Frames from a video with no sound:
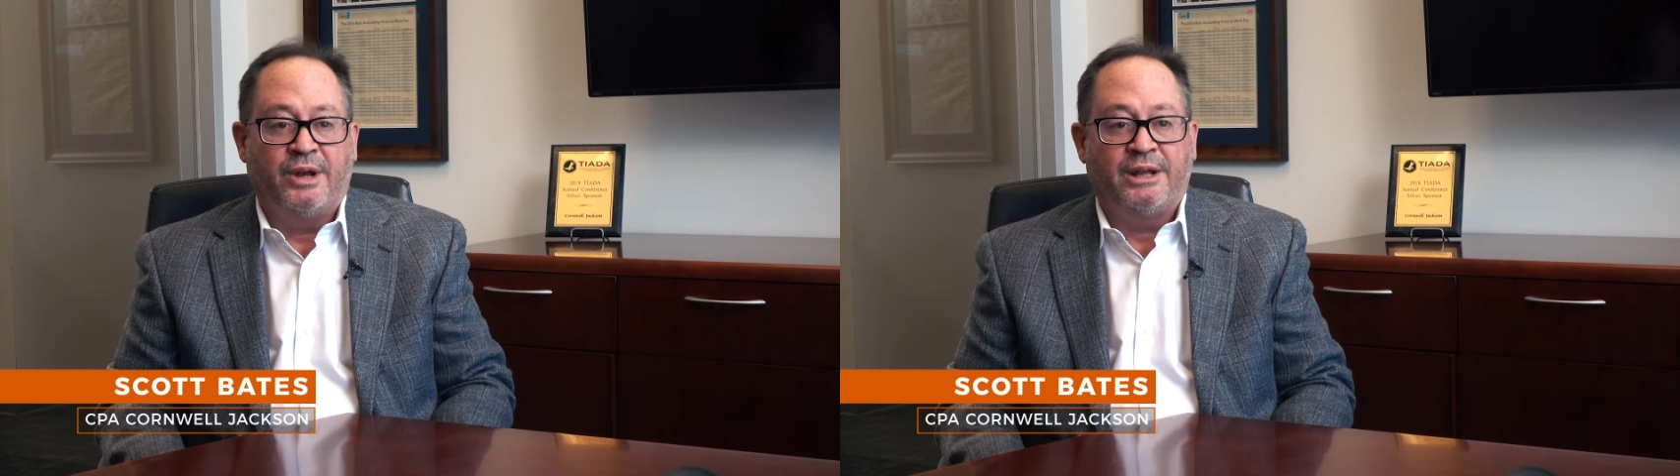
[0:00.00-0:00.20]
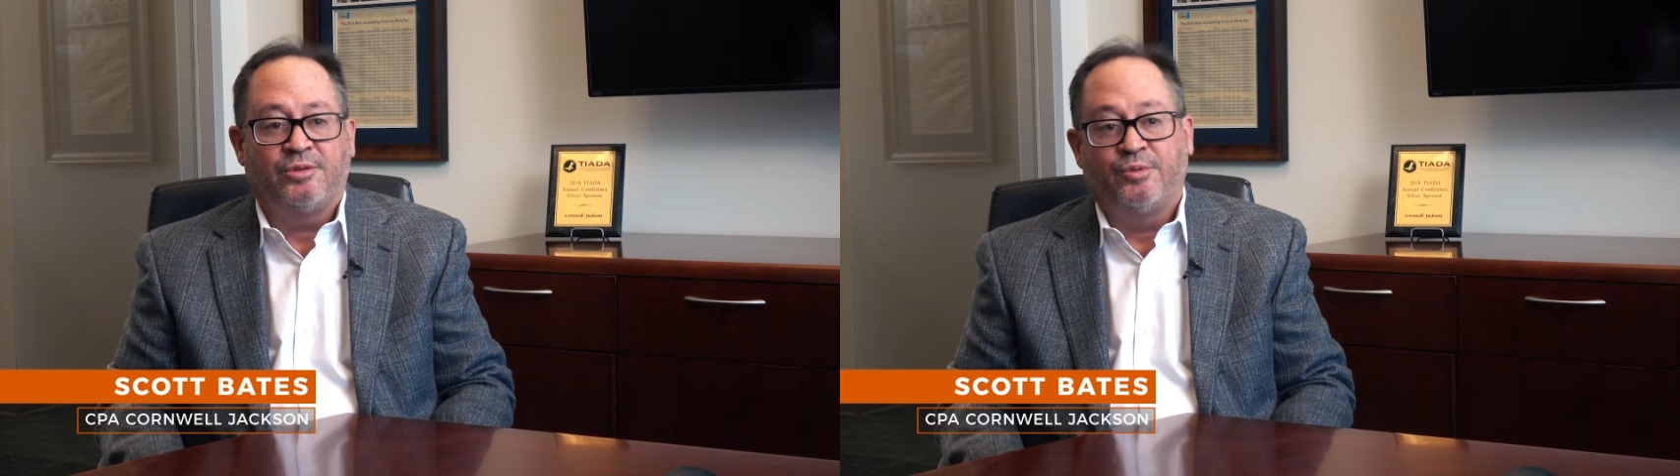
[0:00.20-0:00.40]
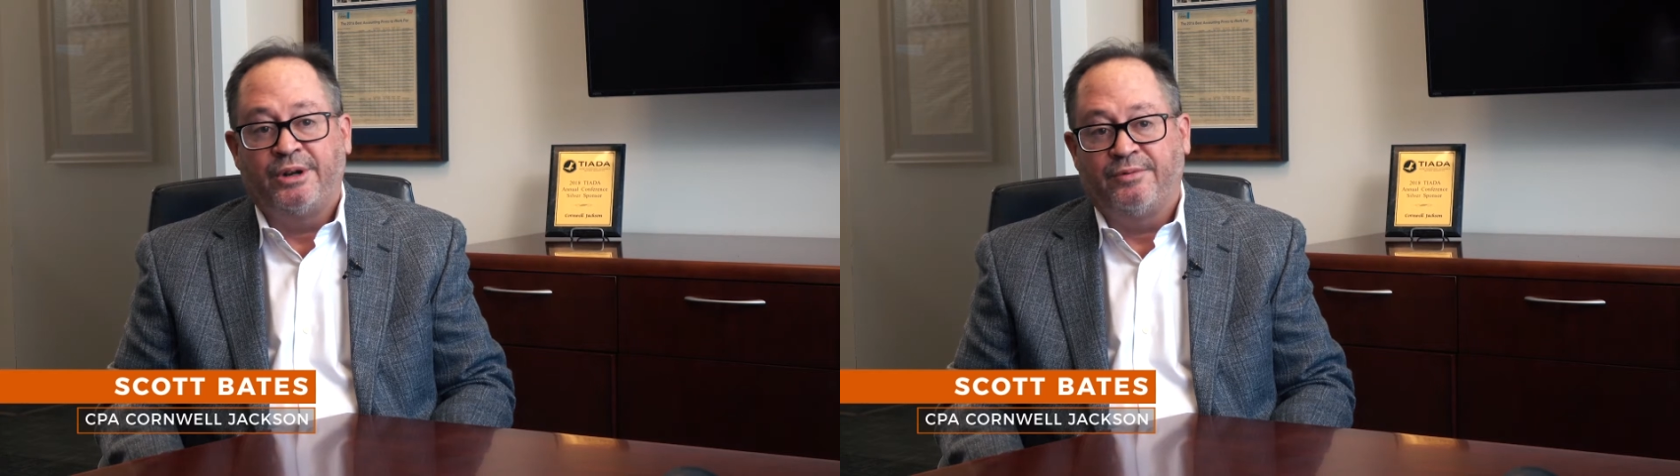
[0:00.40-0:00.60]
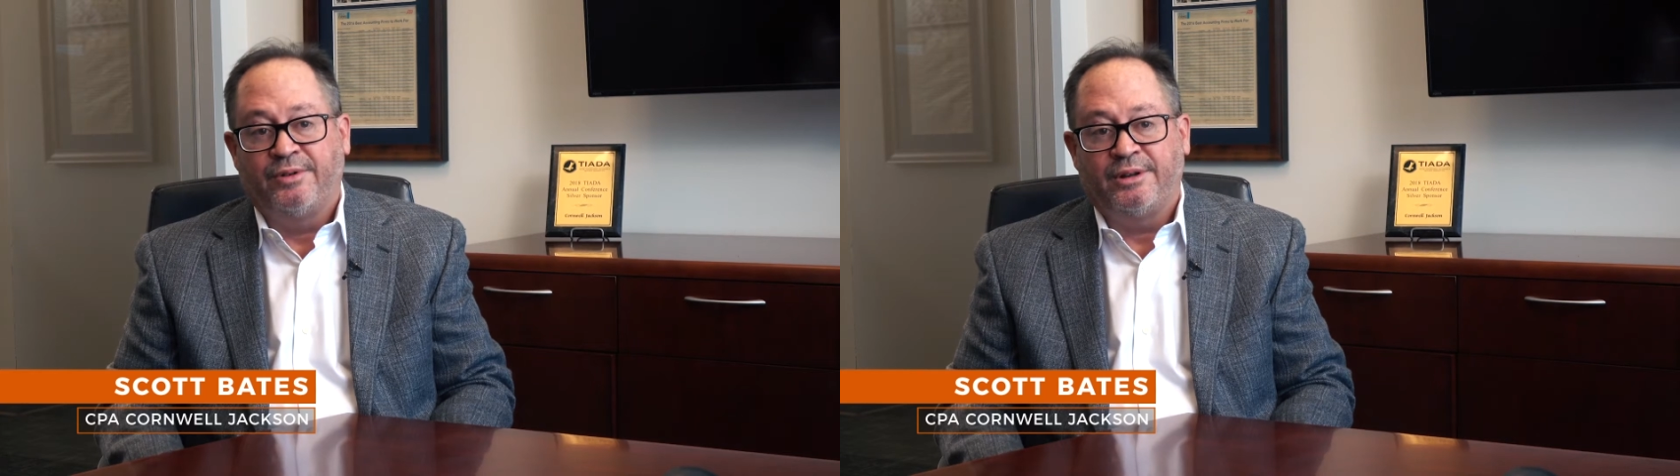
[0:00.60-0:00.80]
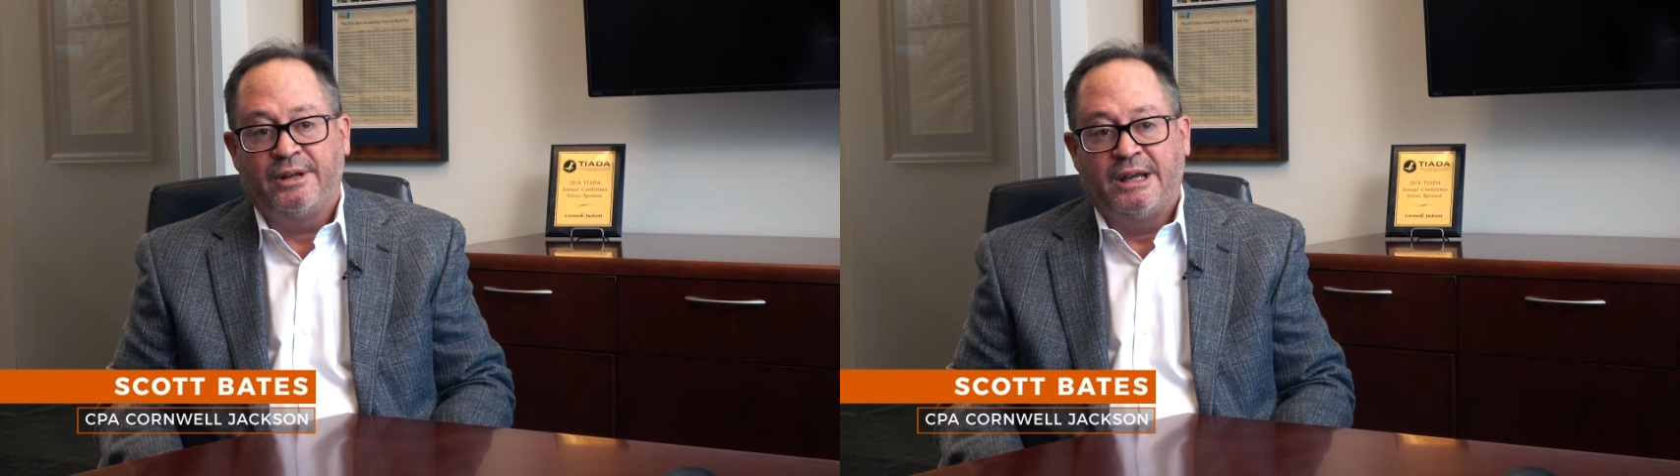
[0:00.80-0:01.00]
We had 3
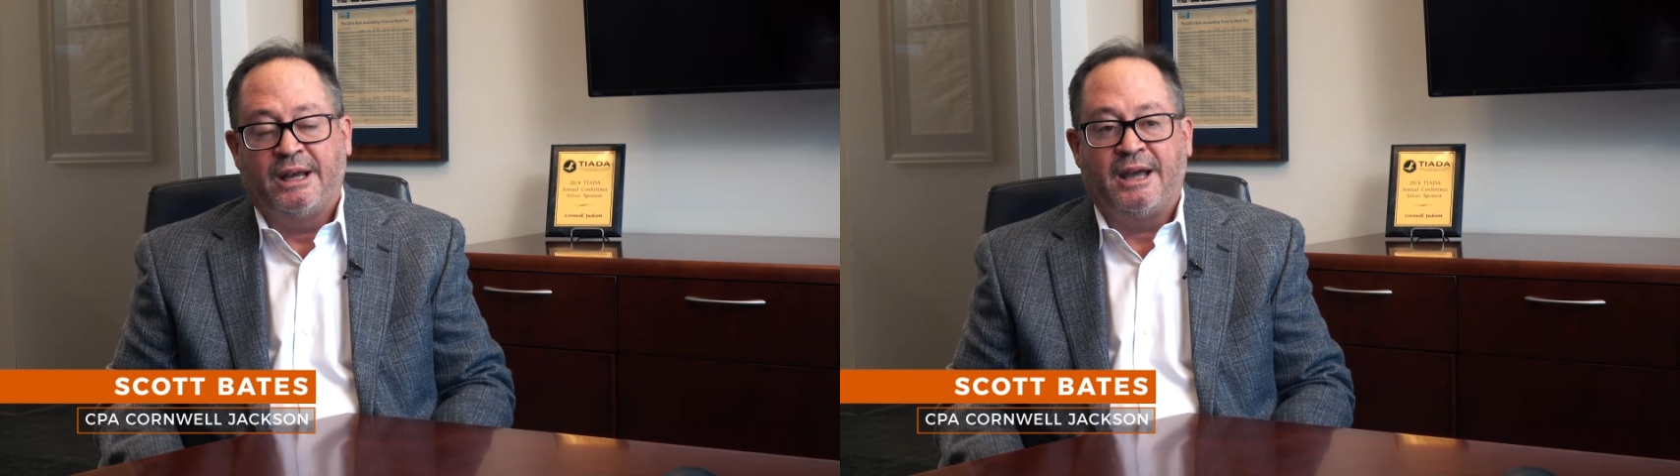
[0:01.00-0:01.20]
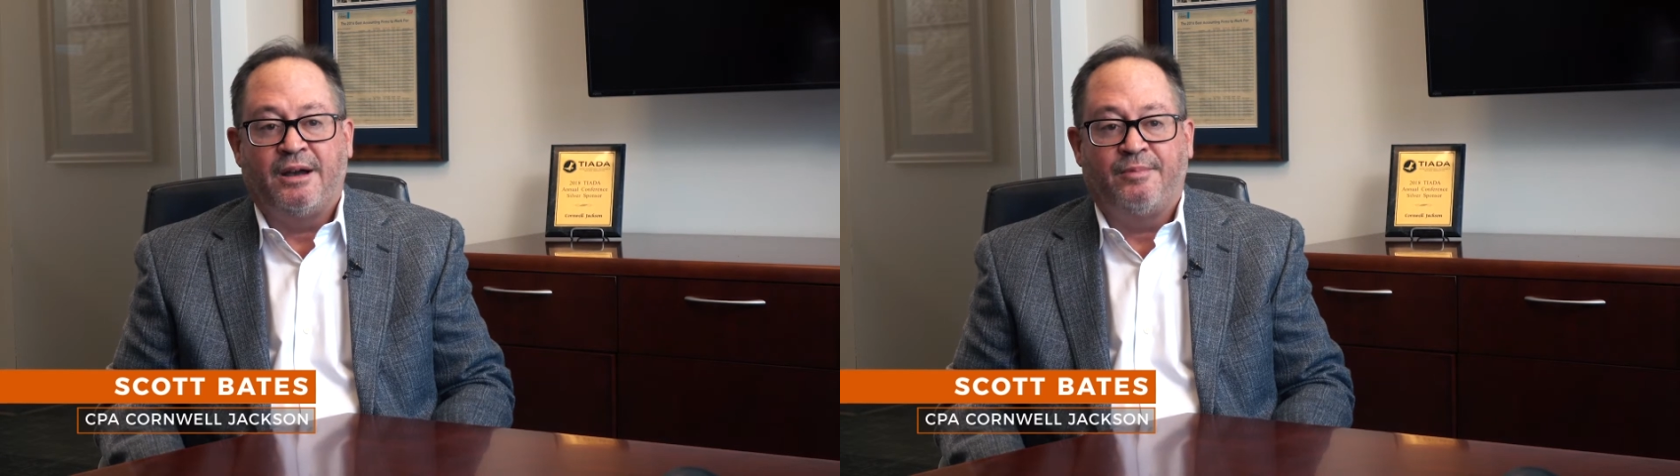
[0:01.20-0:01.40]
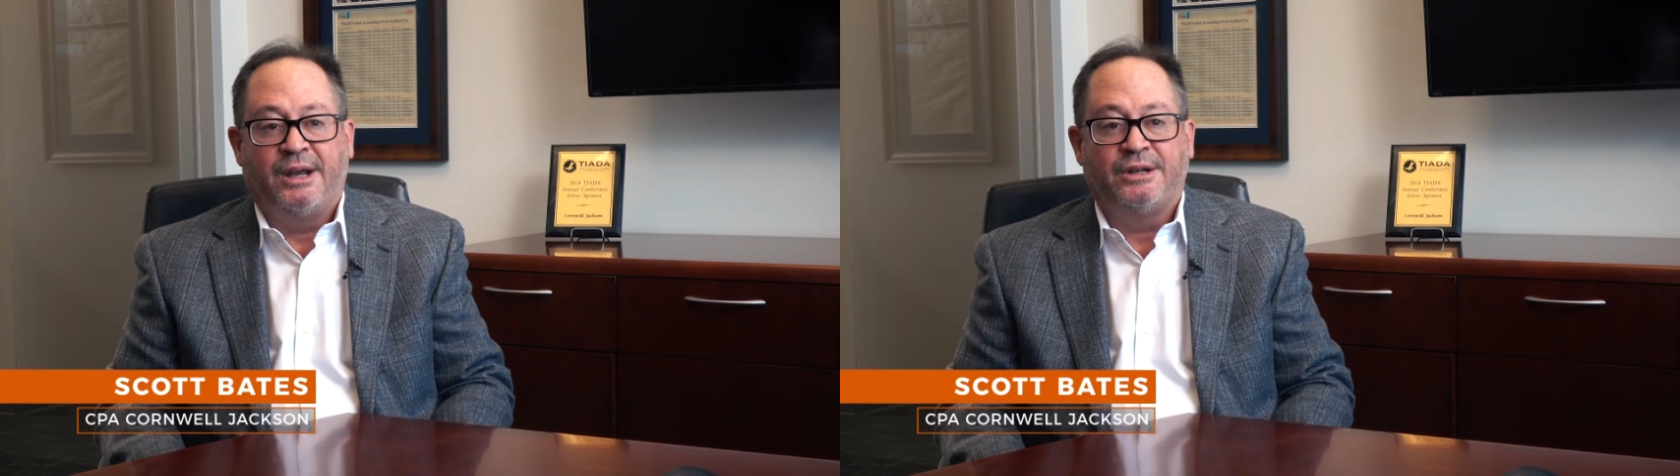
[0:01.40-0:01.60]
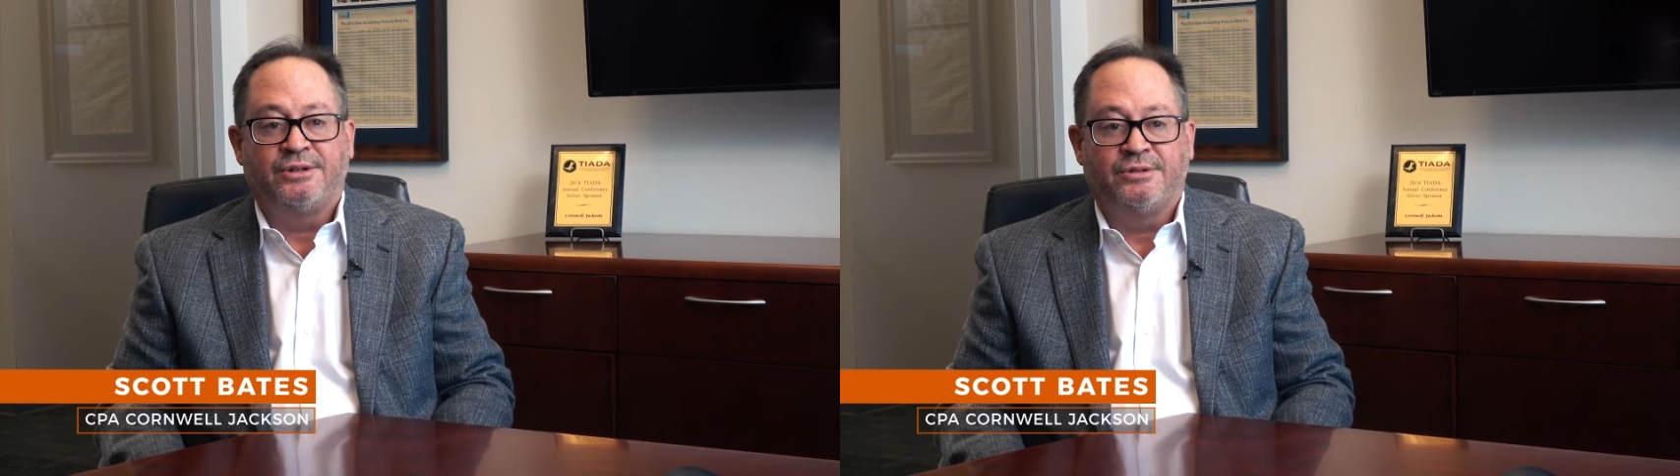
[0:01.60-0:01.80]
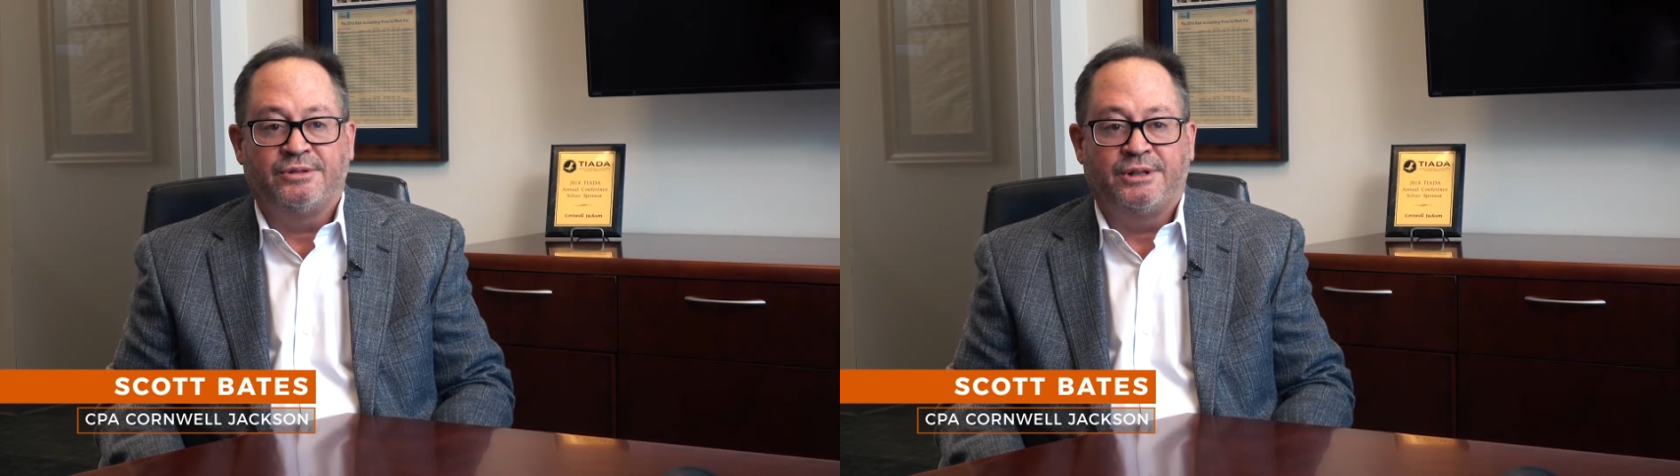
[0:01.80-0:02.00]
different account
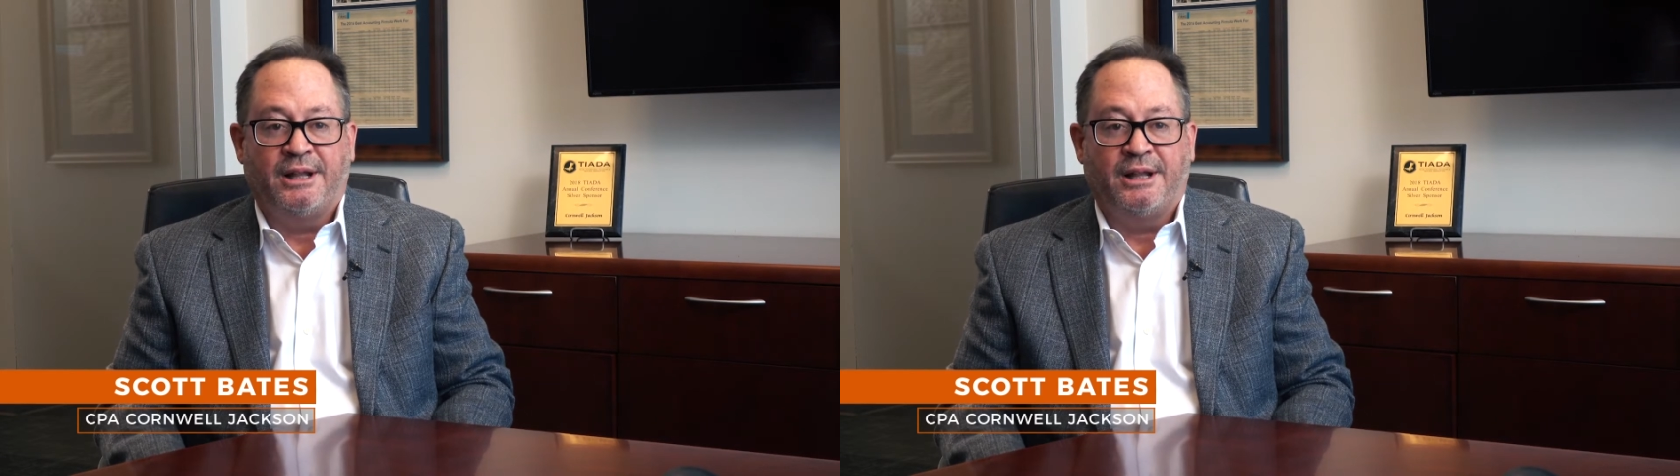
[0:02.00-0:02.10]
managers